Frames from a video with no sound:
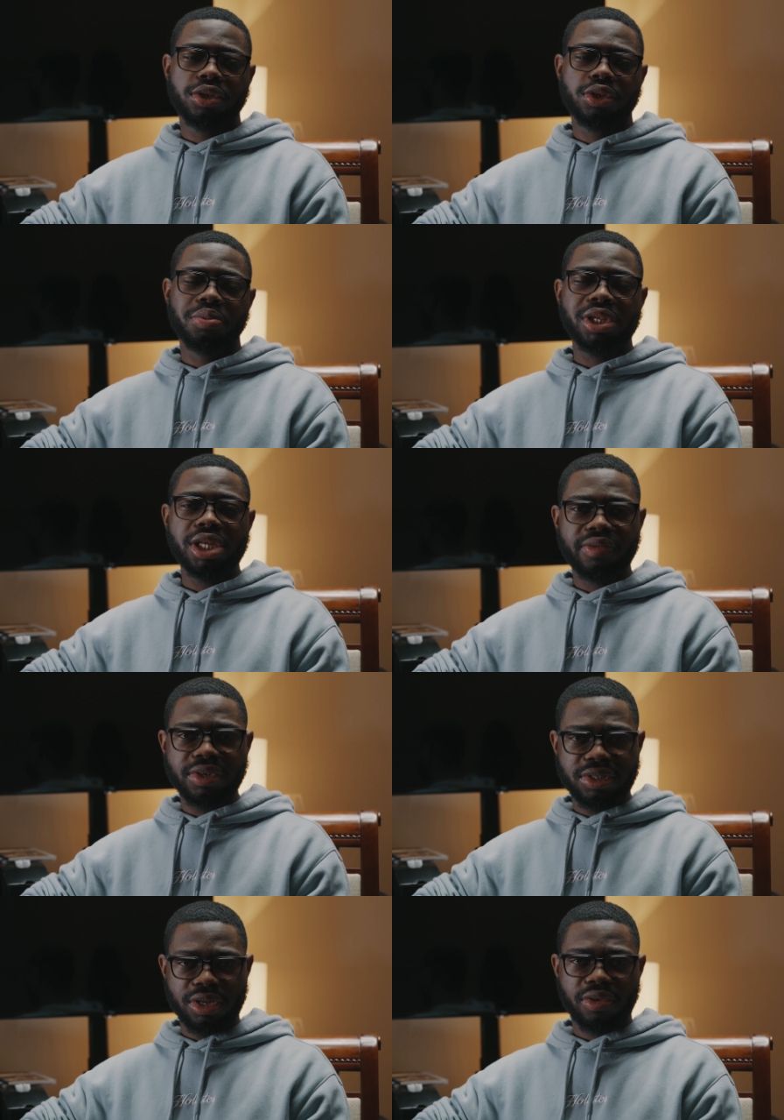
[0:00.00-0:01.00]
So believe
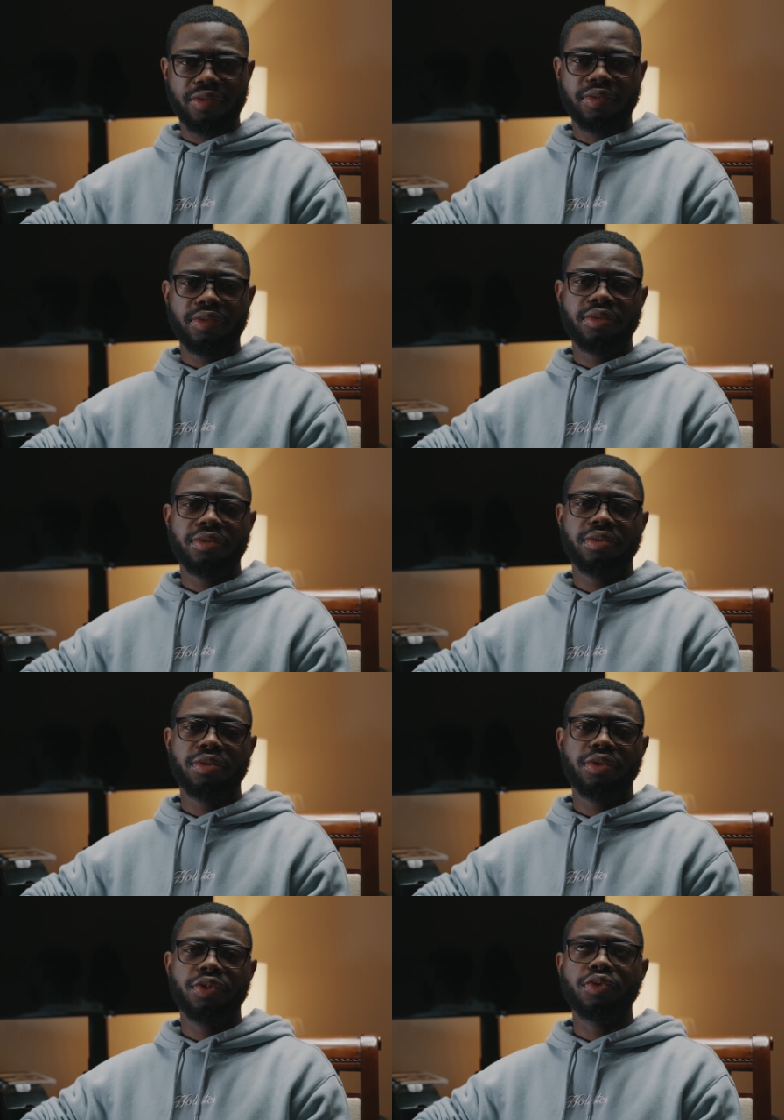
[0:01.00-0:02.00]
in self
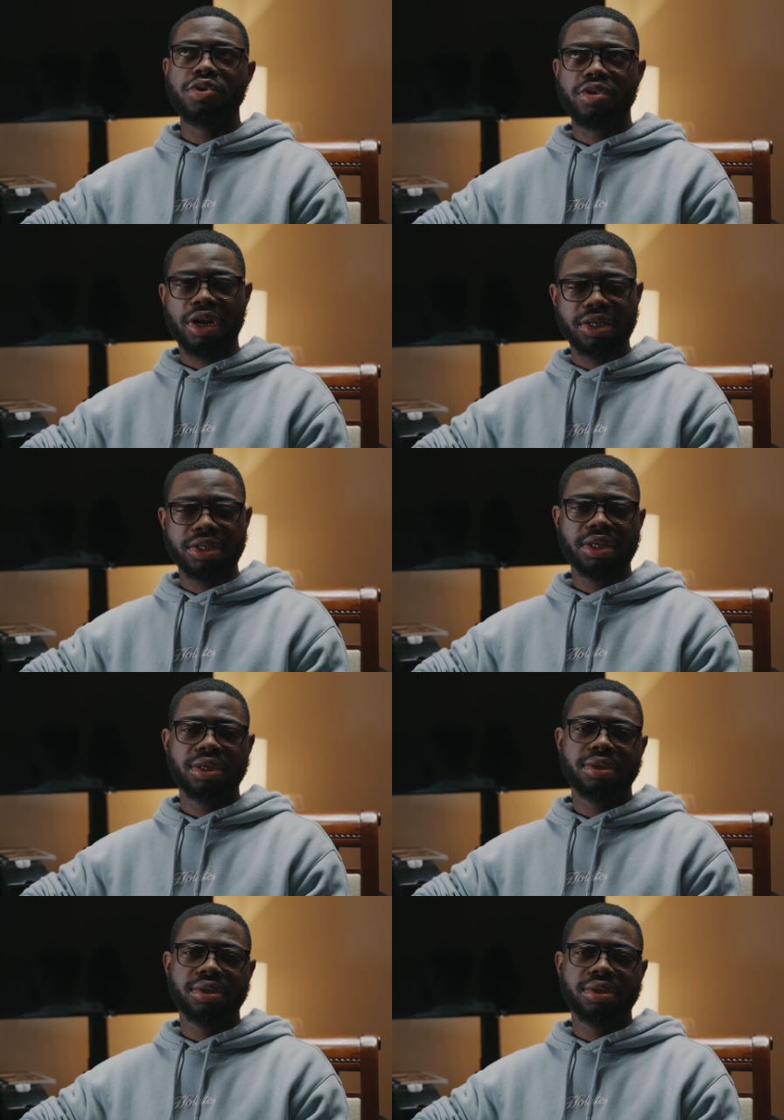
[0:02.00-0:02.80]
through Christ.